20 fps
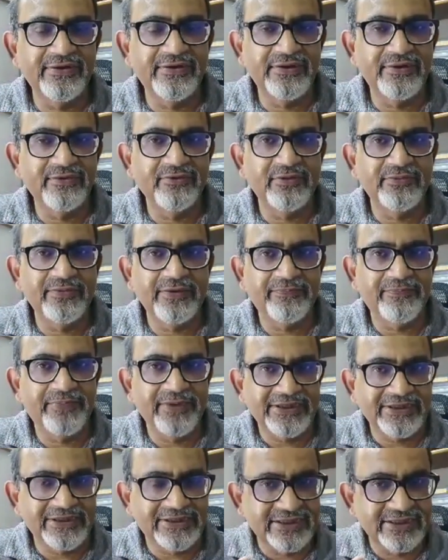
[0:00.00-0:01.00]

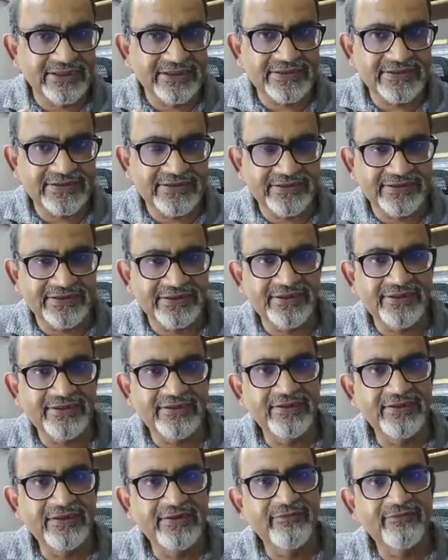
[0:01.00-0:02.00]
general surgeon
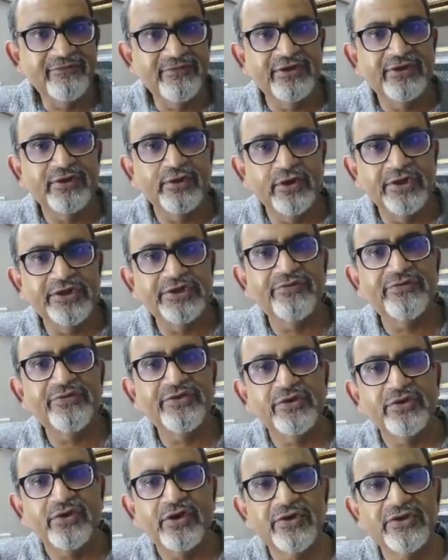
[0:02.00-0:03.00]
with knowledge of
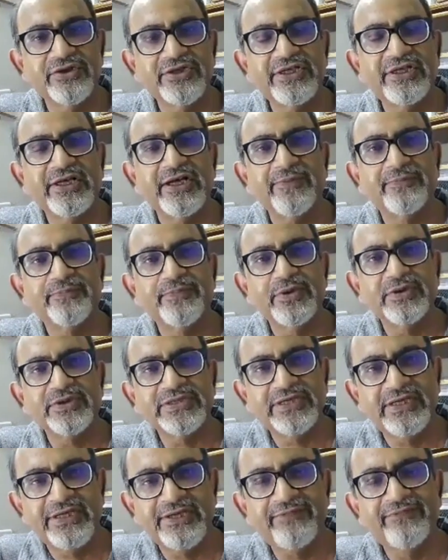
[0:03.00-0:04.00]
urology up your
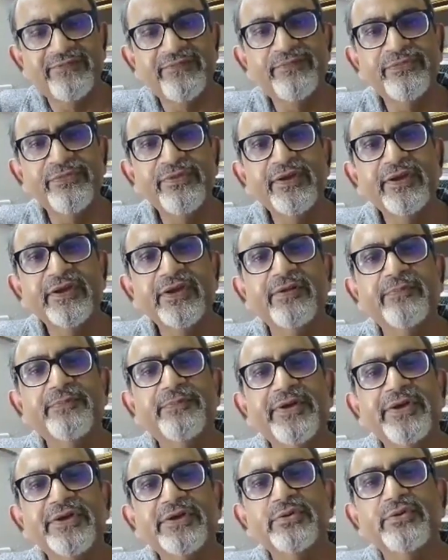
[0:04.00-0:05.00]
sleeve
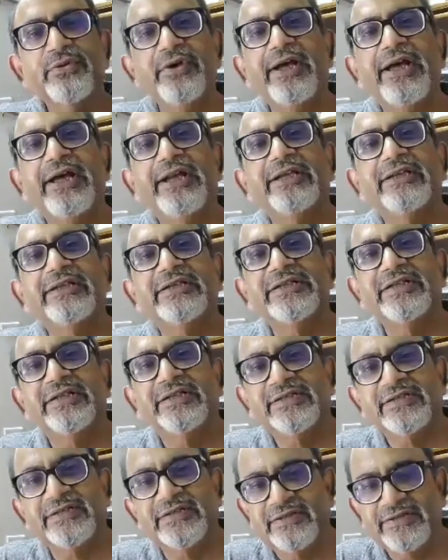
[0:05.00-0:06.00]
compared to another
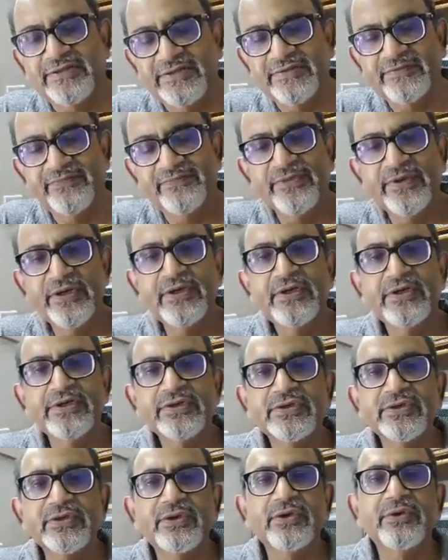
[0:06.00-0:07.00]
general surgeon.
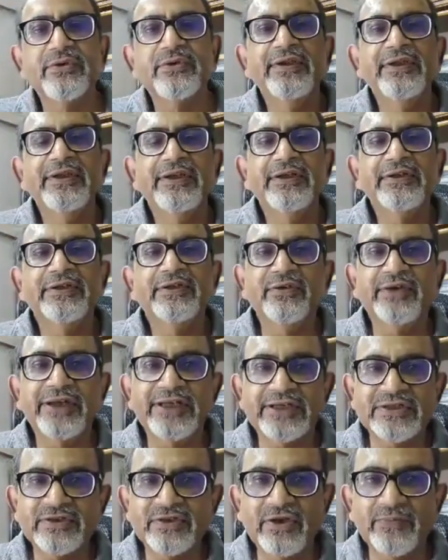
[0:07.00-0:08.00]
So
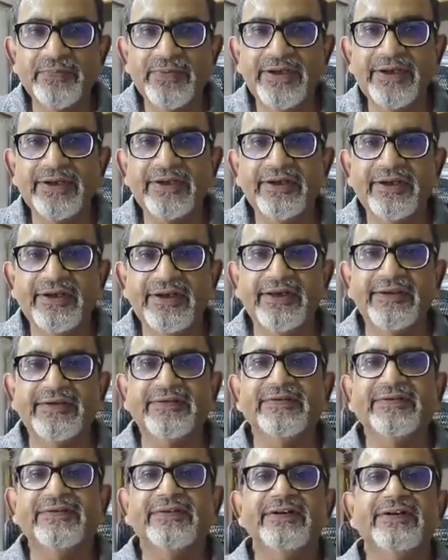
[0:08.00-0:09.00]
today's topic
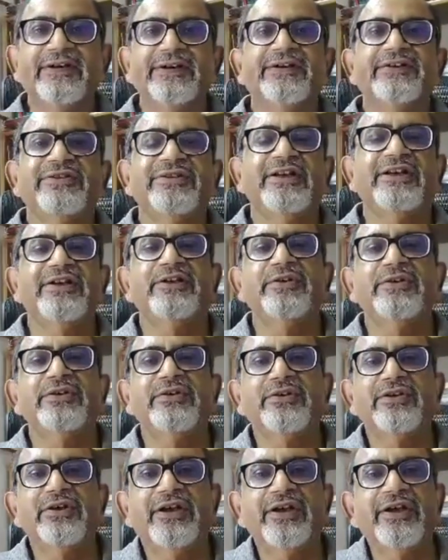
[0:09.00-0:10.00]
is
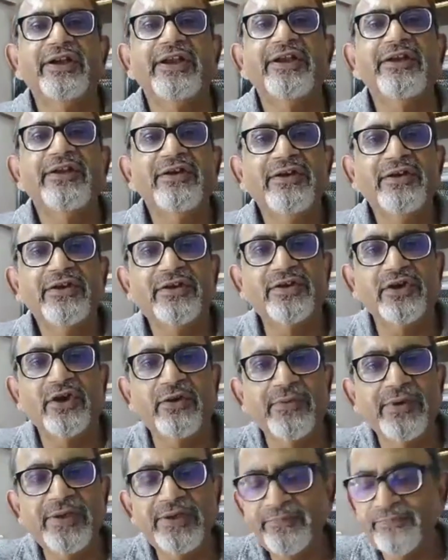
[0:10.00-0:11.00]
genitourinary
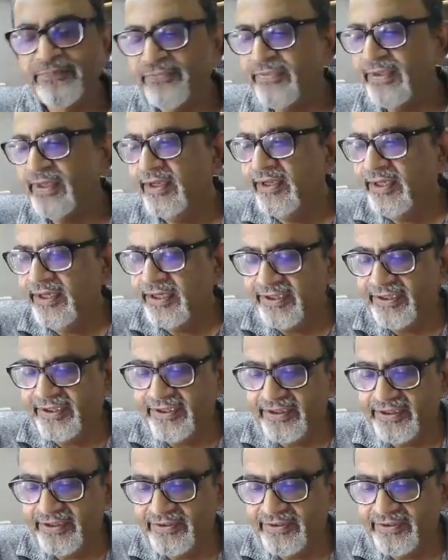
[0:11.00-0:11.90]
trauma, and